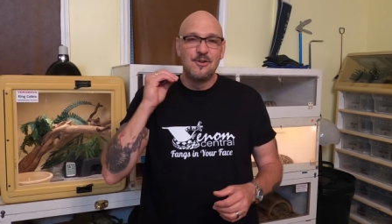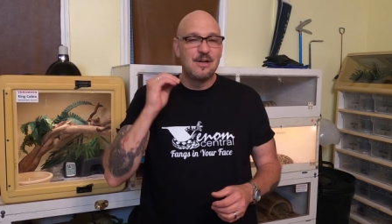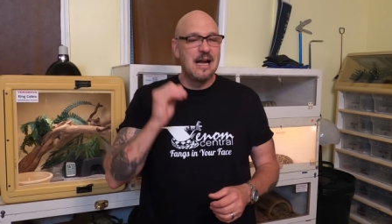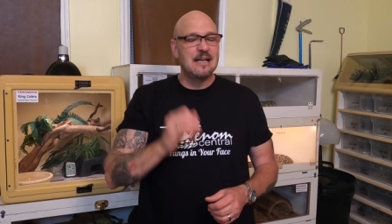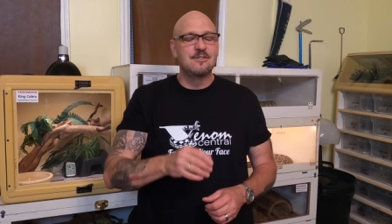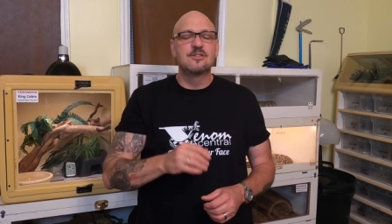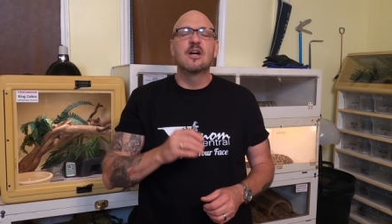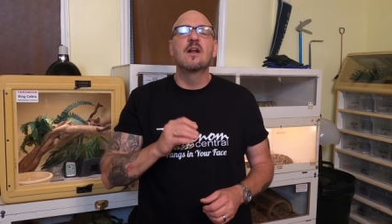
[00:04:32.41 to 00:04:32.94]
You
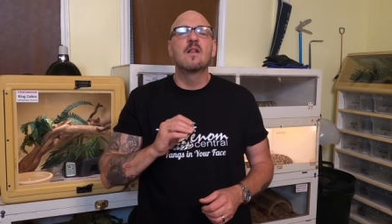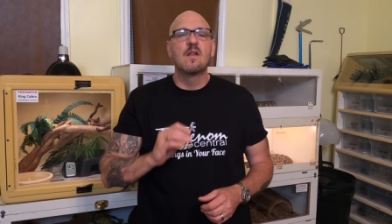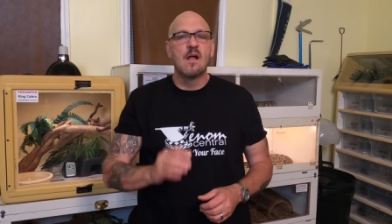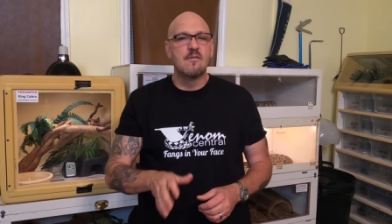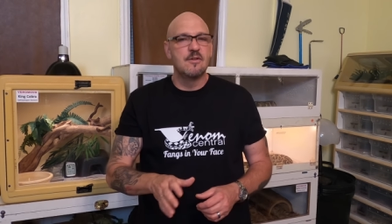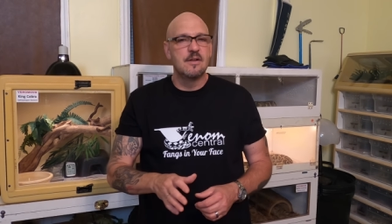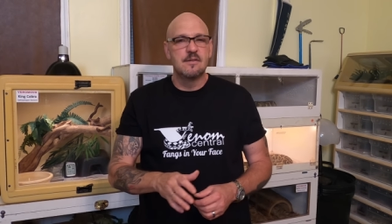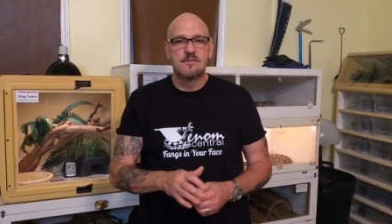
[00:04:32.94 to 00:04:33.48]
guys are going to
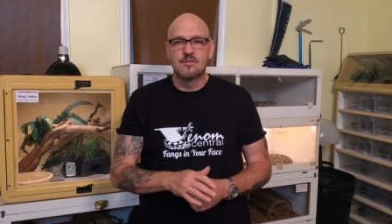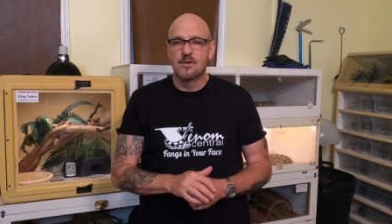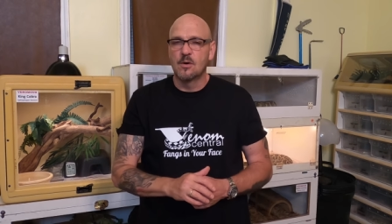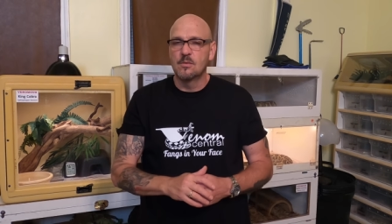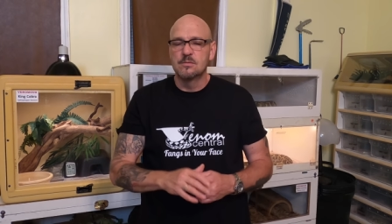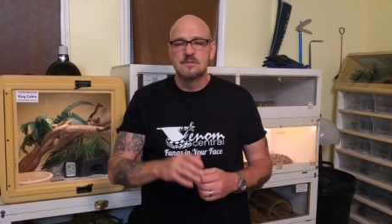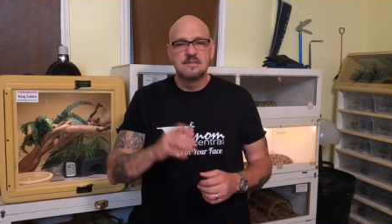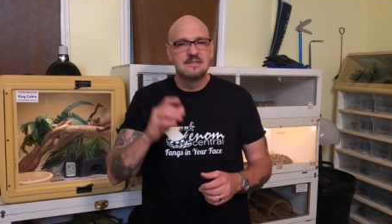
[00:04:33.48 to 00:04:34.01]
love it.
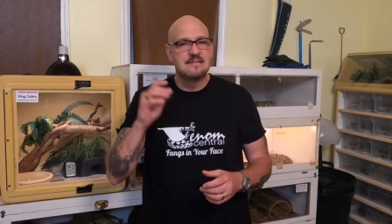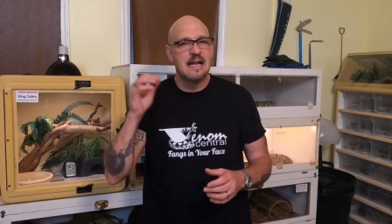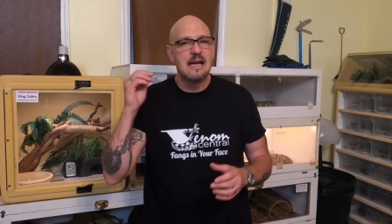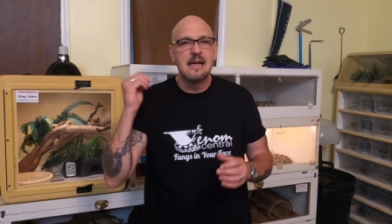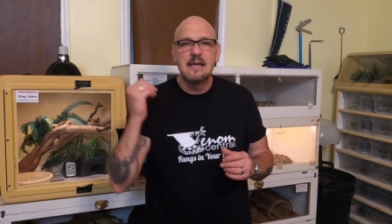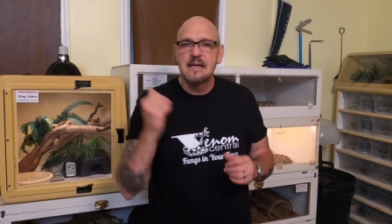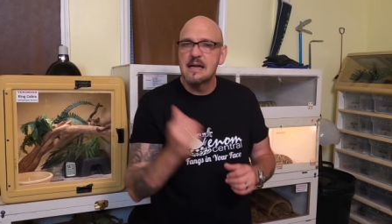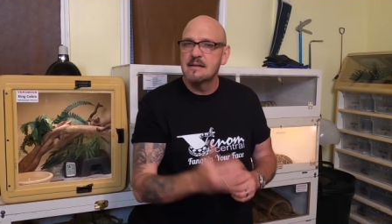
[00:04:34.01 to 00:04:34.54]
So
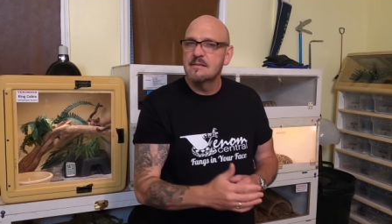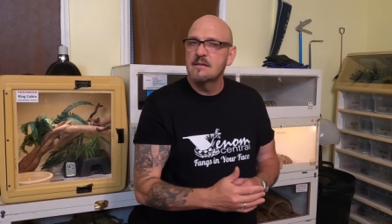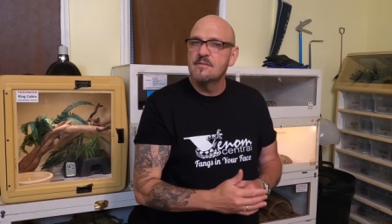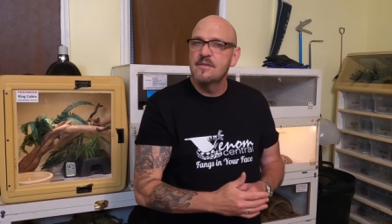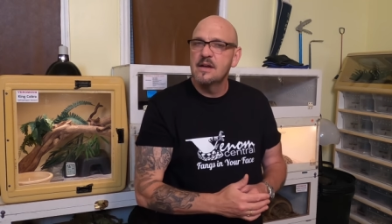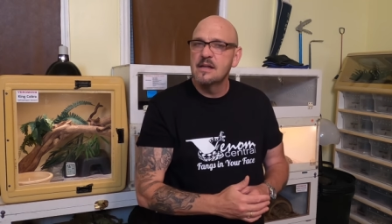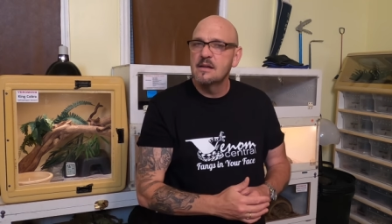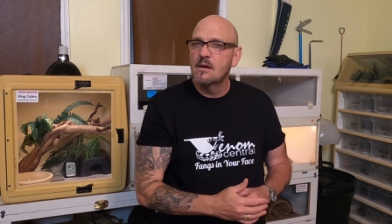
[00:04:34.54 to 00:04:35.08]
stay to the end of
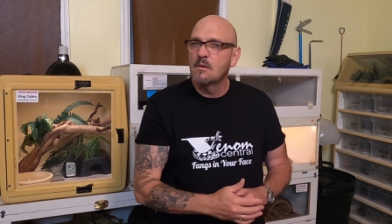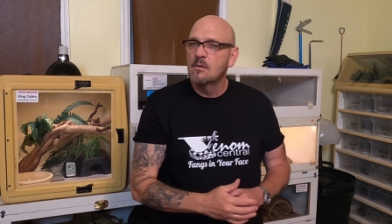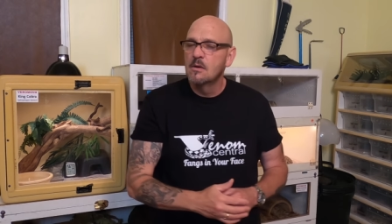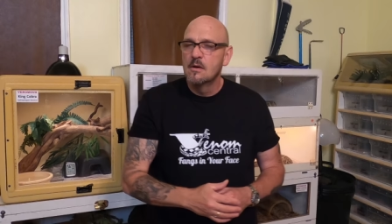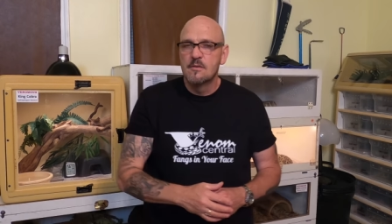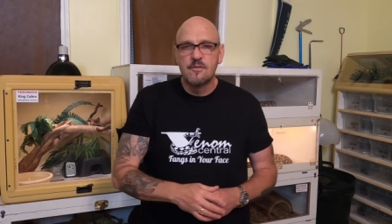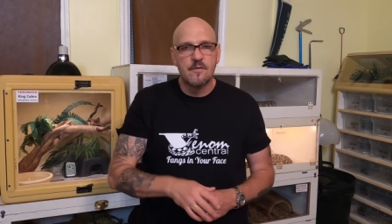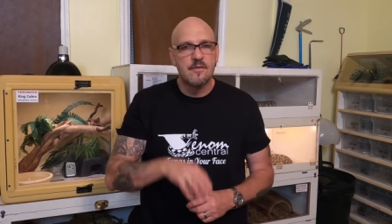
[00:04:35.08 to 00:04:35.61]
the
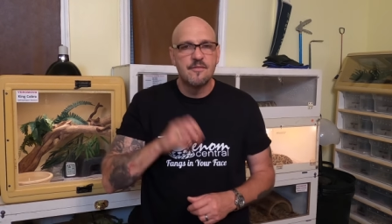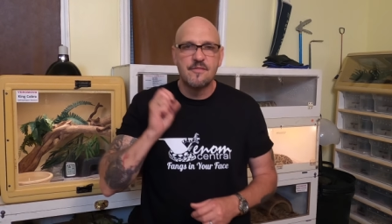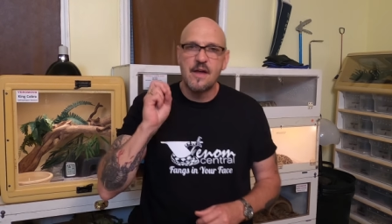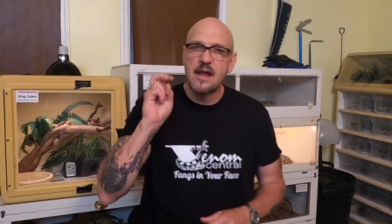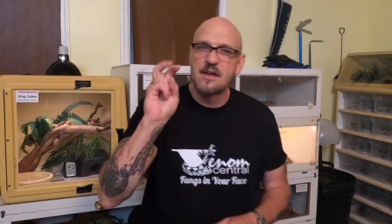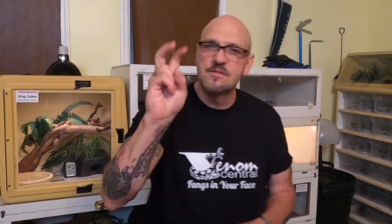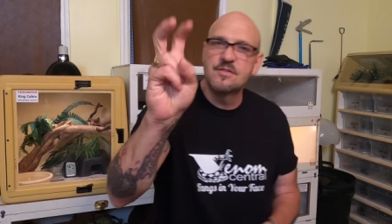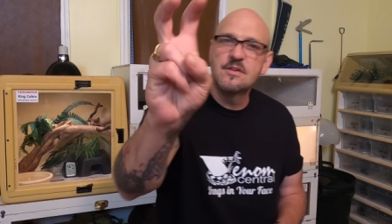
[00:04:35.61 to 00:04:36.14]
video for the
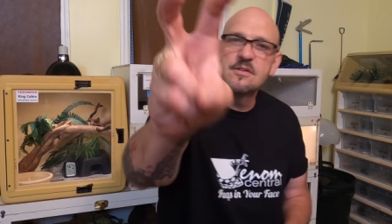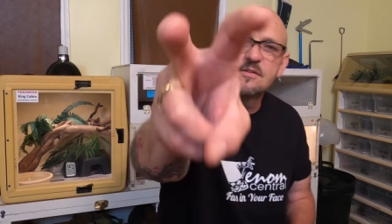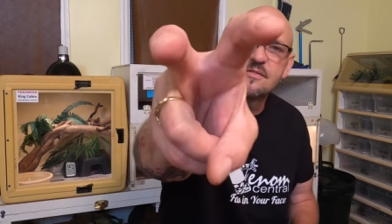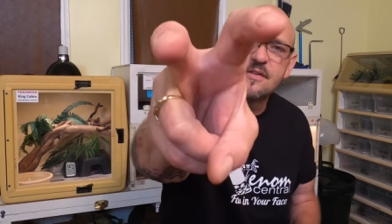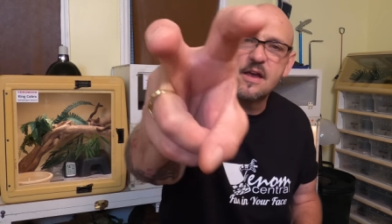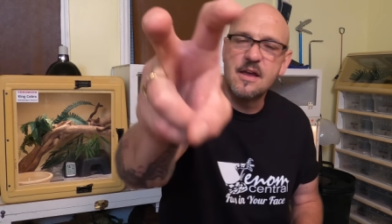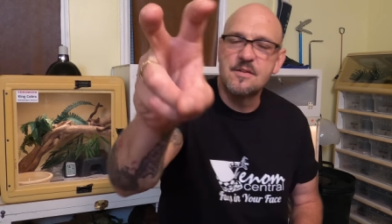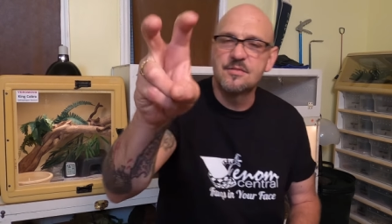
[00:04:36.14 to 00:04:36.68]
fangs in
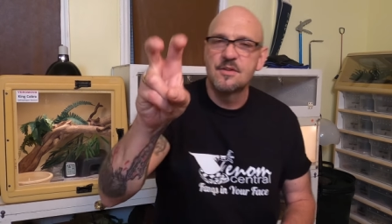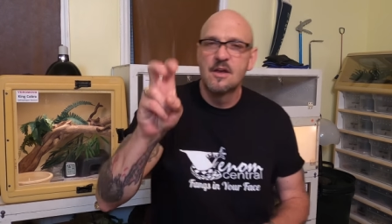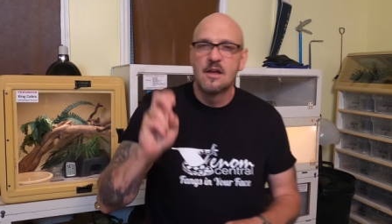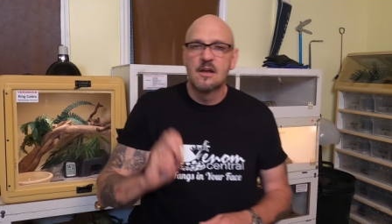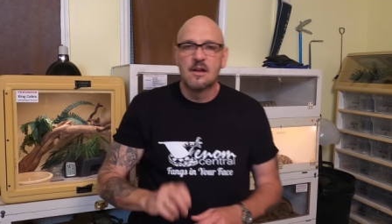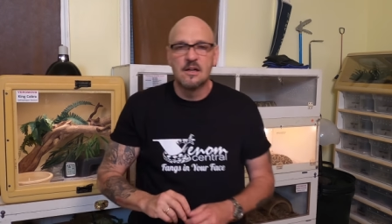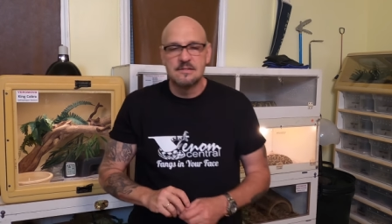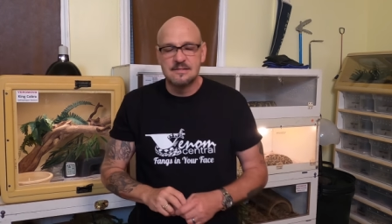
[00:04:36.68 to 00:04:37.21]
your face,
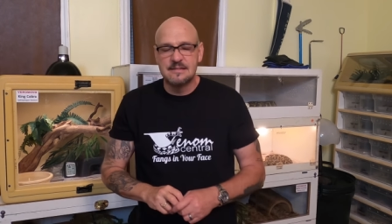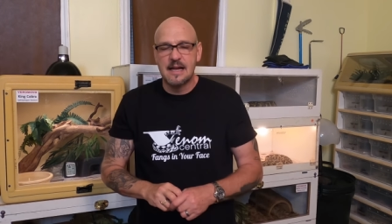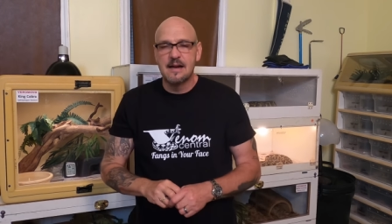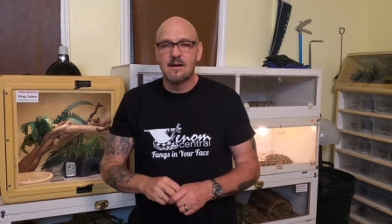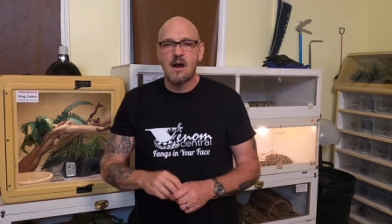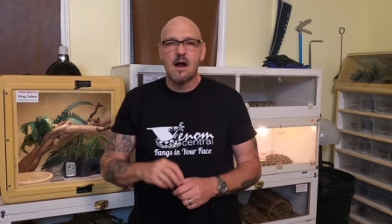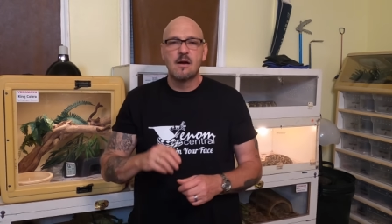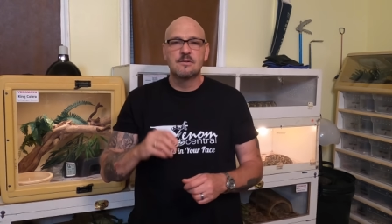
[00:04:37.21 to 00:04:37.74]
because
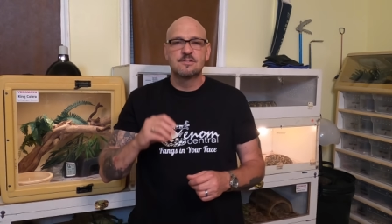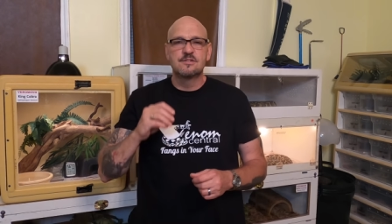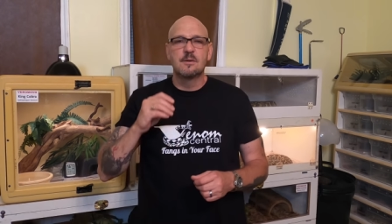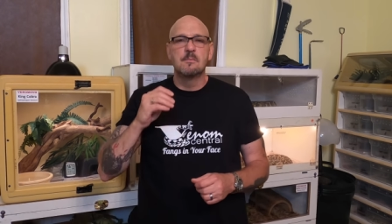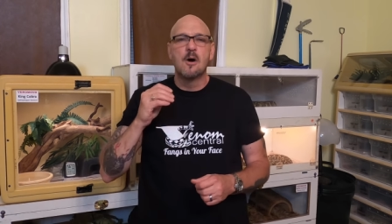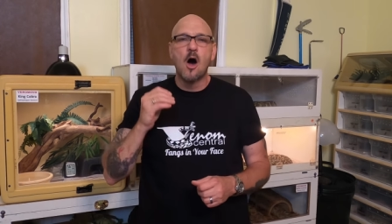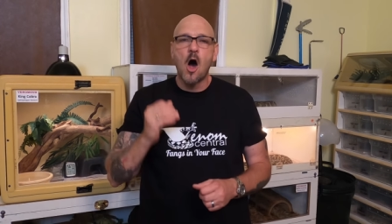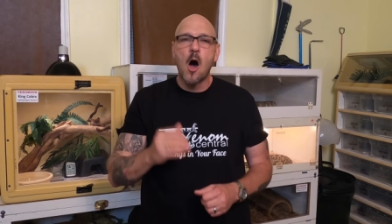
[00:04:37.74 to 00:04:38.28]
they are
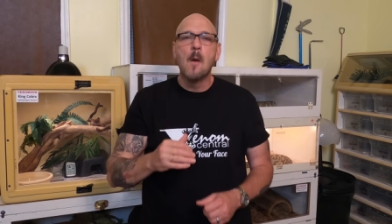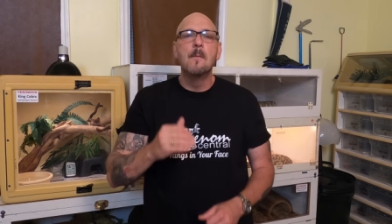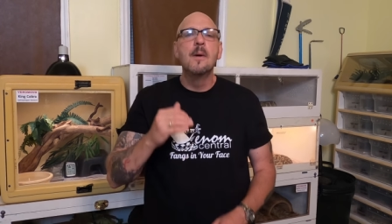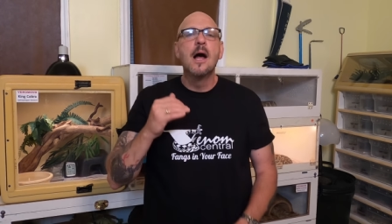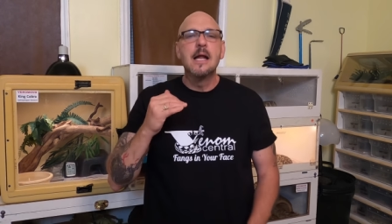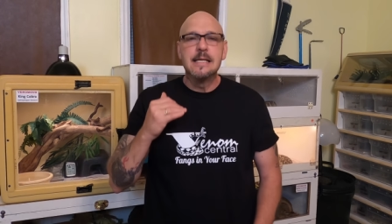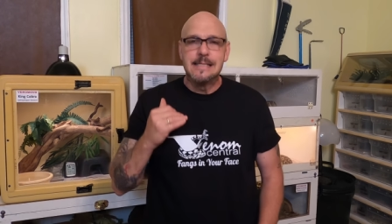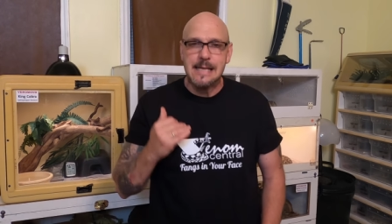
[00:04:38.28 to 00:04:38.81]
some
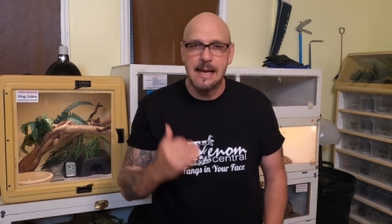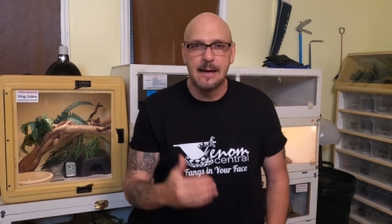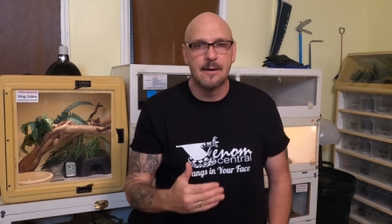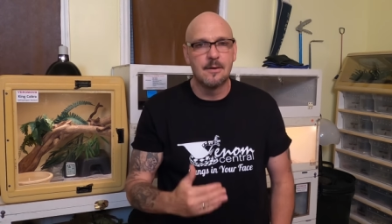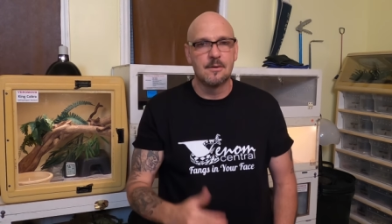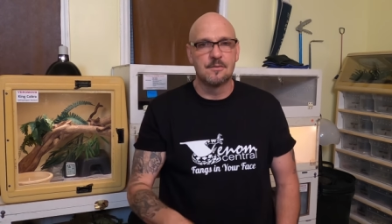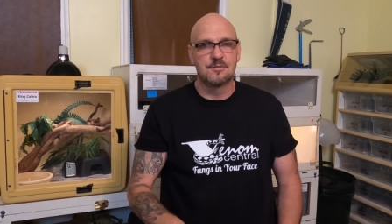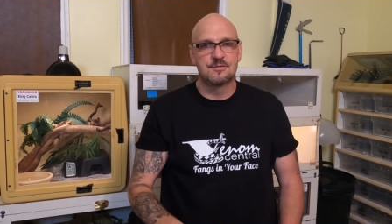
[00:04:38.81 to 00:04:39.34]
hum
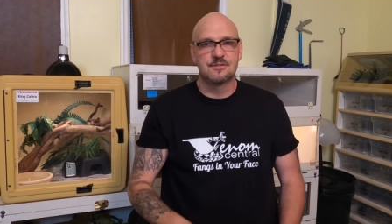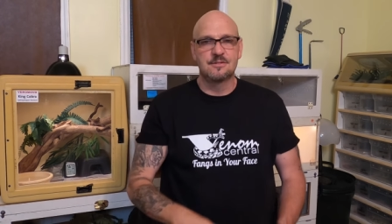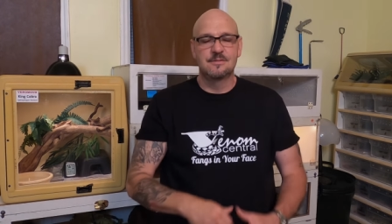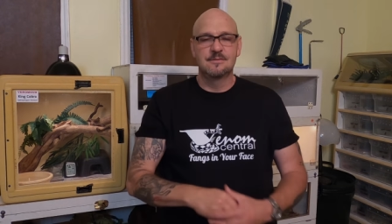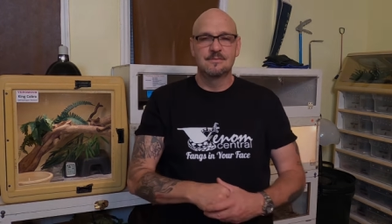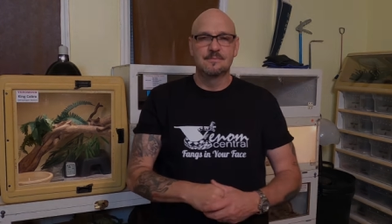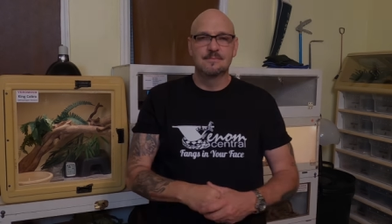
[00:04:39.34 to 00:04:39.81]
dingers.